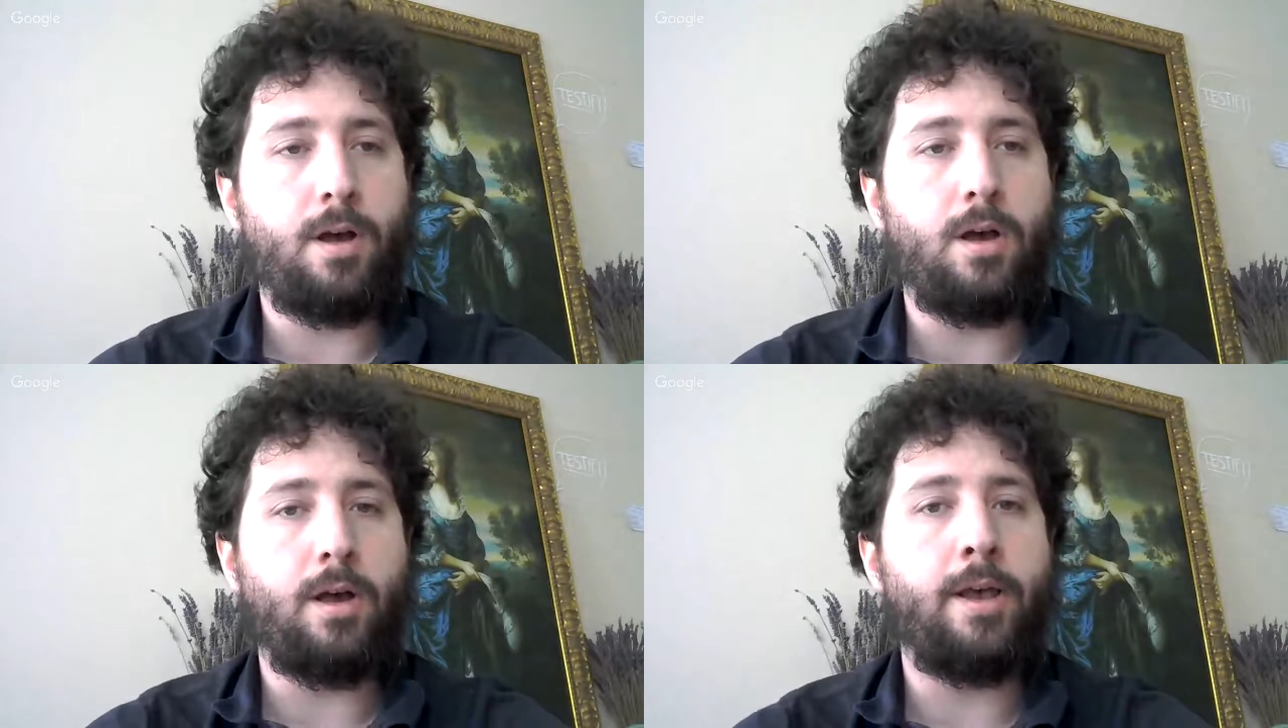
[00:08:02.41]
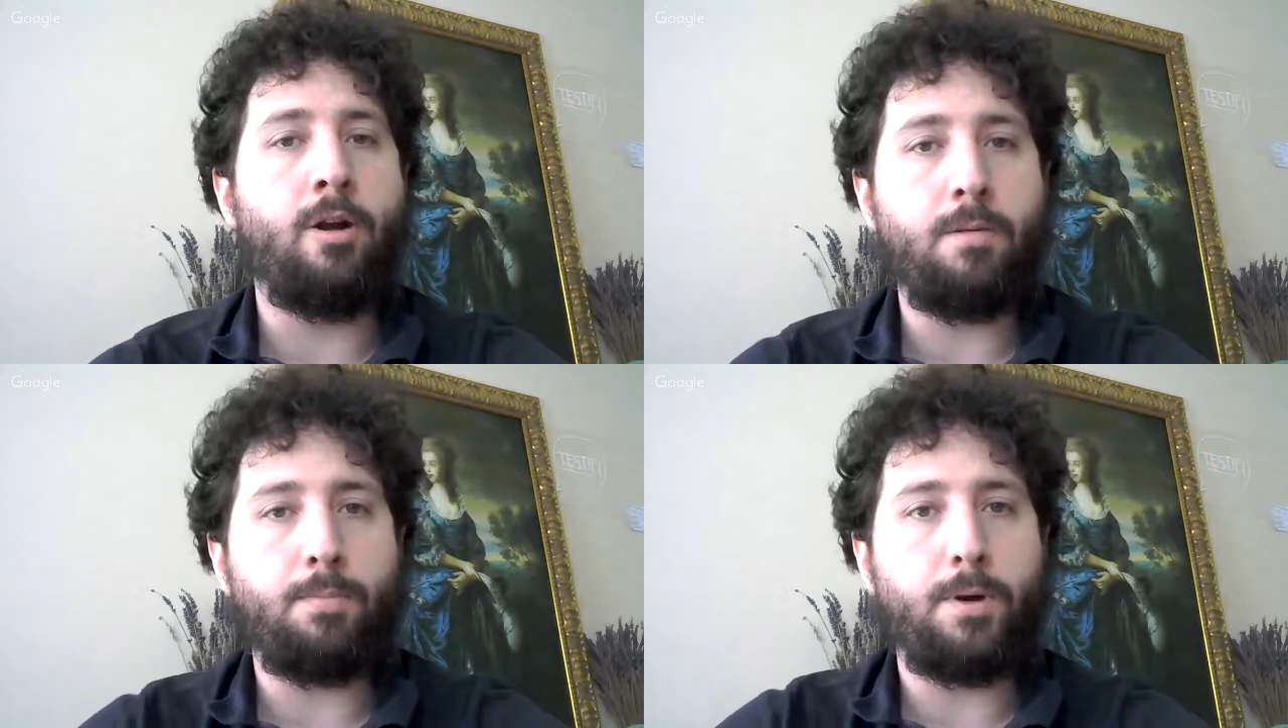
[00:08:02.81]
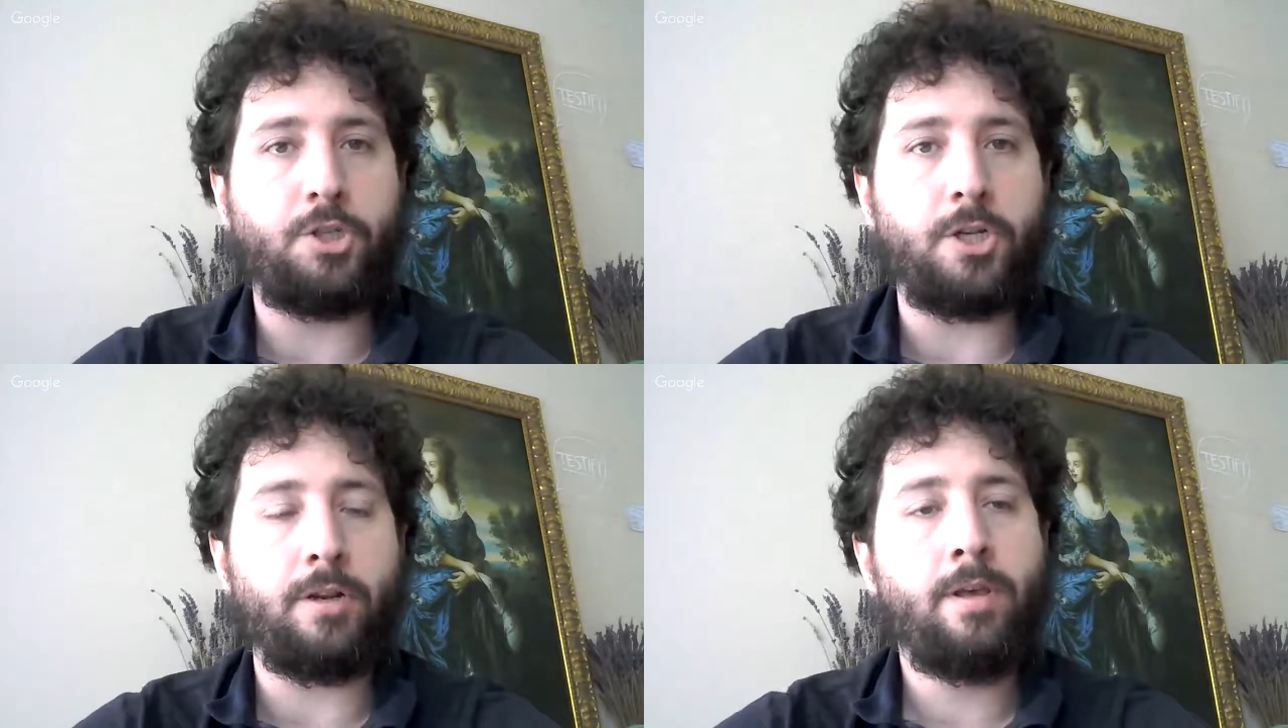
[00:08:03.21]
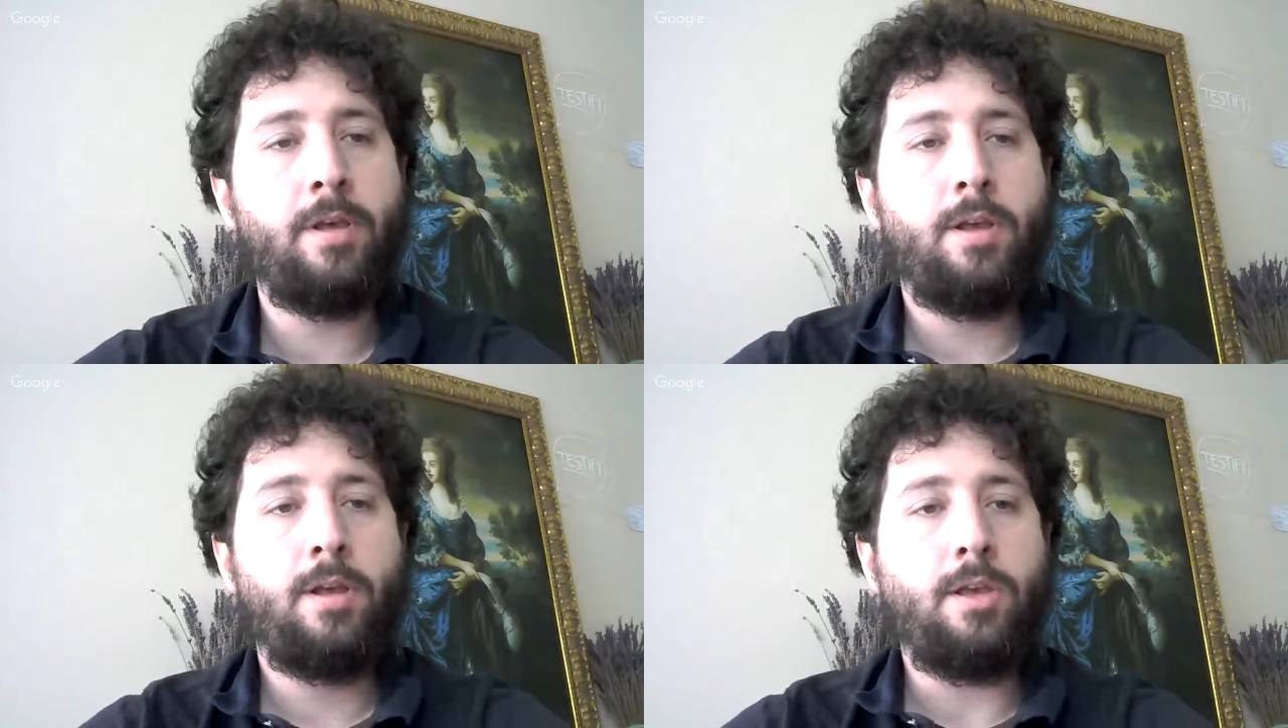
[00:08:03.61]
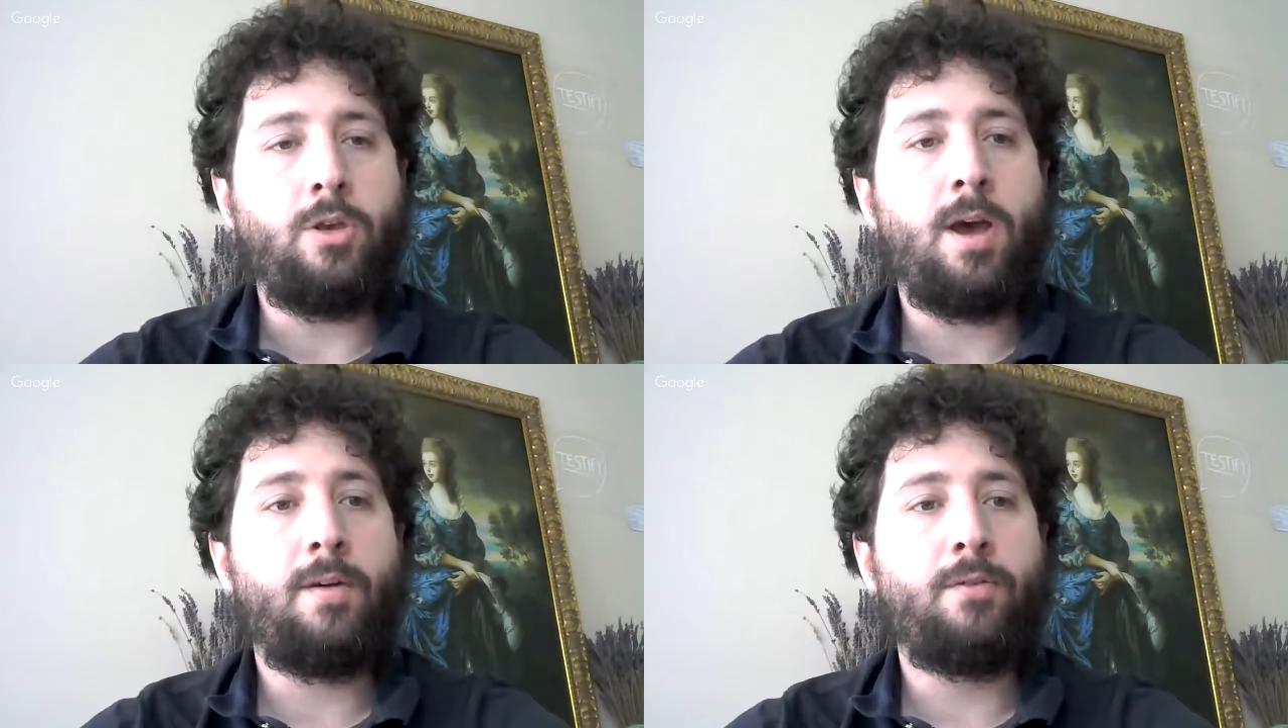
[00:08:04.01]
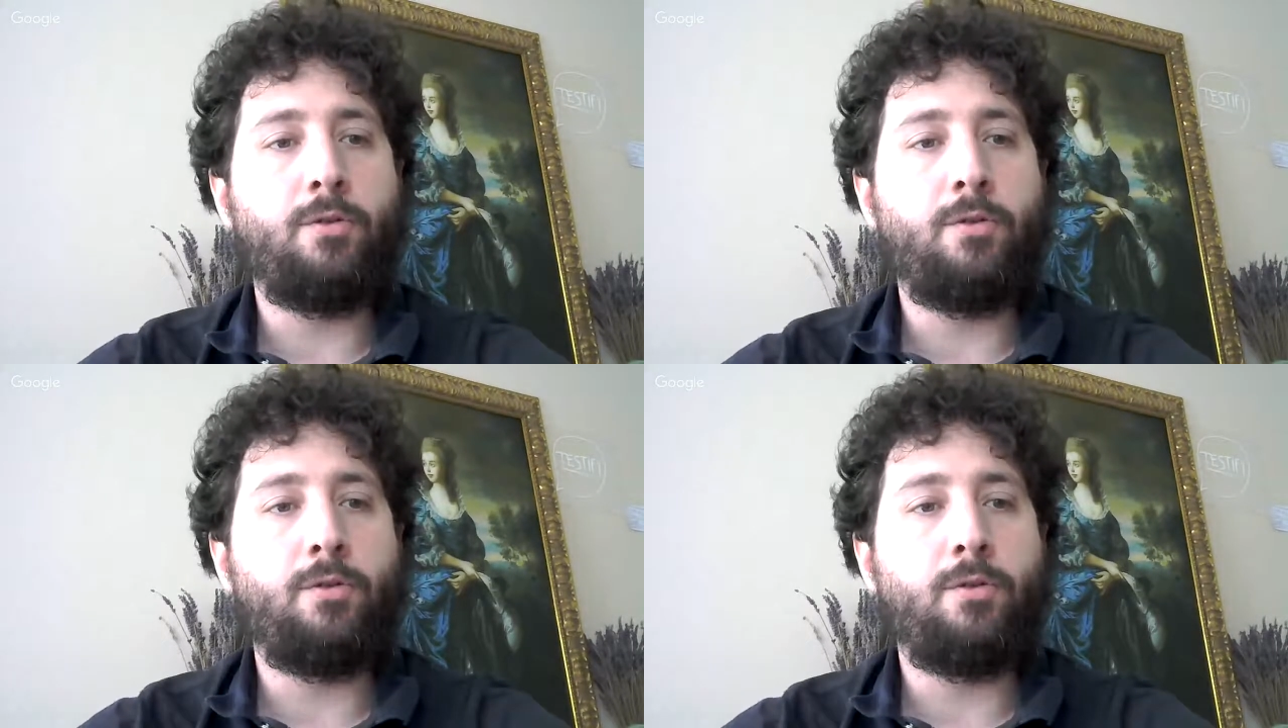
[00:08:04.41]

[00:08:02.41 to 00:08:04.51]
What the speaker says: an art budget, you have